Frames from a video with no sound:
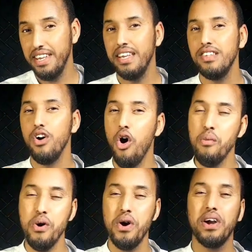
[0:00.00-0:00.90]
his
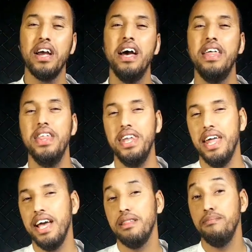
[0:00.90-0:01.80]
homework the
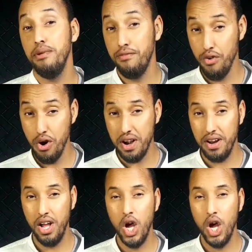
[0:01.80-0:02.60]
night before,